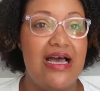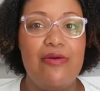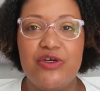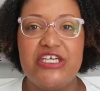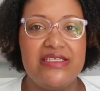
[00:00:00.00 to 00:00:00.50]

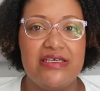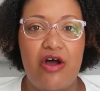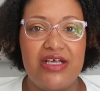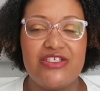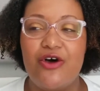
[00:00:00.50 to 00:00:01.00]
which I did
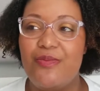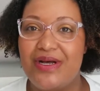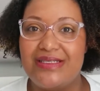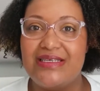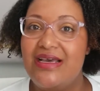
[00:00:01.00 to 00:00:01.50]
also,
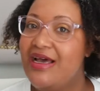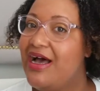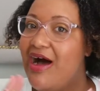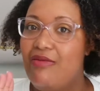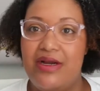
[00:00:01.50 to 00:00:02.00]
but
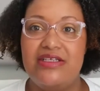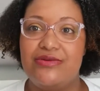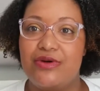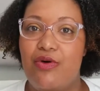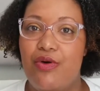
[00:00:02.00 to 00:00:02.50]
I wanted to
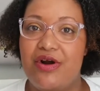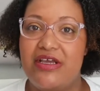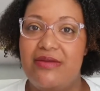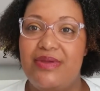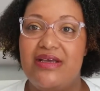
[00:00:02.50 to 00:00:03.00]
record
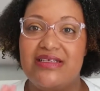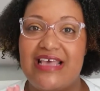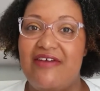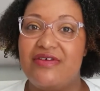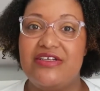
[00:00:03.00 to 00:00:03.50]
it because
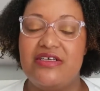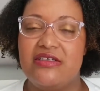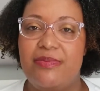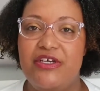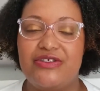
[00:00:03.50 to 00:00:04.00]
after I took
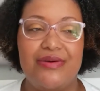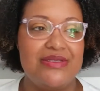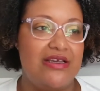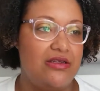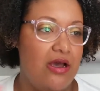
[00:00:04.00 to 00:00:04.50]
the picture, I was
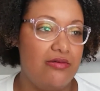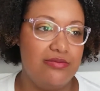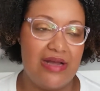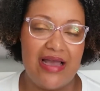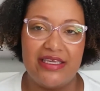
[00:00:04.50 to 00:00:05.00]
like, no,
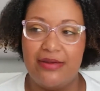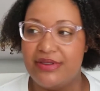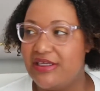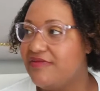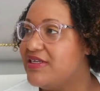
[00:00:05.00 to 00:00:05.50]
I can't
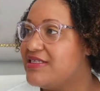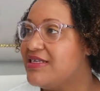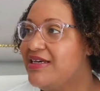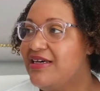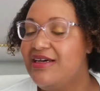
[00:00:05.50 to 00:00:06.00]
believe this.
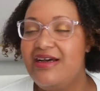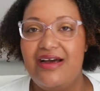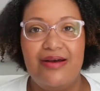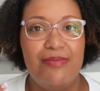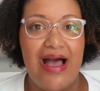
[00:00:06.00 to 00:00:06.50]

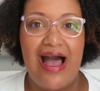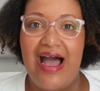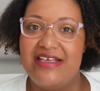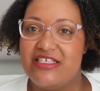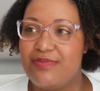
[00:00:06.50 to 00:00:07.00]
My
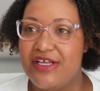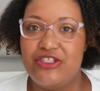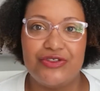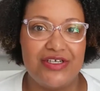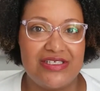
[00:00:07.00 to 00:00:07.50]
eyes is playing
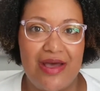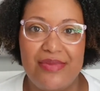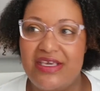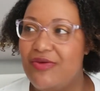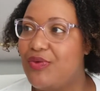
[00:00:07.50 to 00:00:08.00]
tricks on
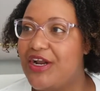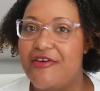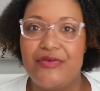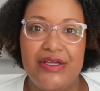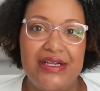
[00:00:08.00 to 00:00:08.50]
me,
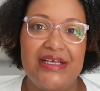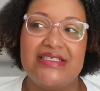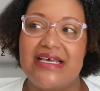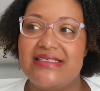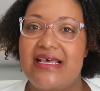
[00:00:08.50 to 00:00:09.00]
whatever it is.
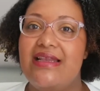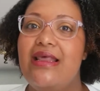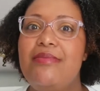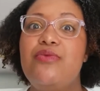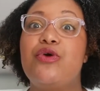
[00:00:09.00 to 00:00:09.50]
I said,
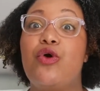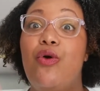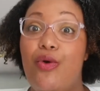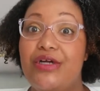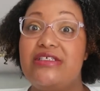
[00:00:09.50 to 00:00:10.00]
let me
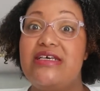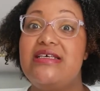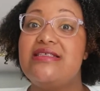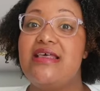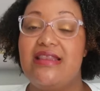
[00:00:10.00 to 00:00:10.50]
record
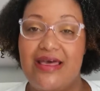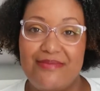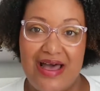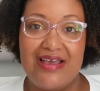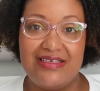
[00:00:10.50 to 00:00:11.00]
this and let
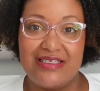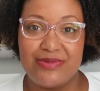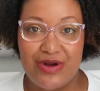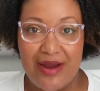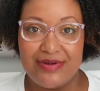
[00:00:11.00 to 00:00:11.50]
my
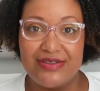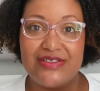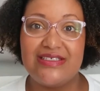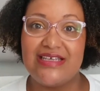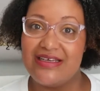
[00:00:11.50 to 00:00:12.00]

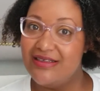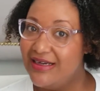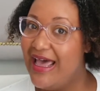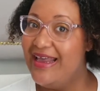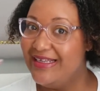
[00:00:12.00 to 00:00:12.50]
subscribers take a look
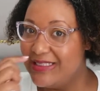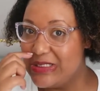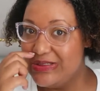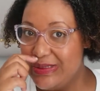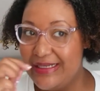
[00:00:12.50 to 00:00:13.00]
at it
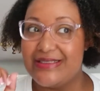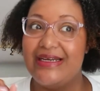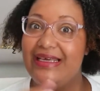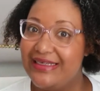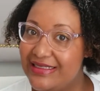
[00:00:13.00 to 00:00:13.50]
too, and so
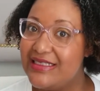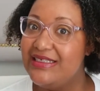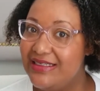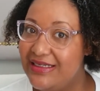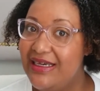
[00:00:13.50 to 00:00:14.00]
they can
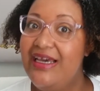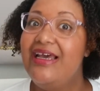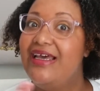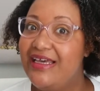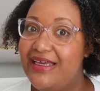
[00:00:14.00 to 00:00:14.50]
see
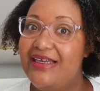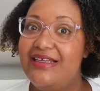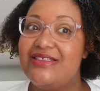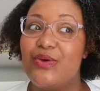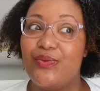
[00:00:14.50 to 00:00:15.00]

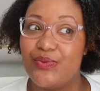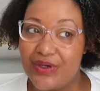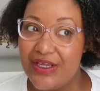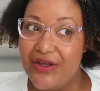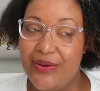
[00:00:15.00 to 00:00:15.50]
it's
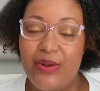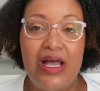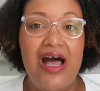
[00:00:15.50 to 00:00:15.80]
real.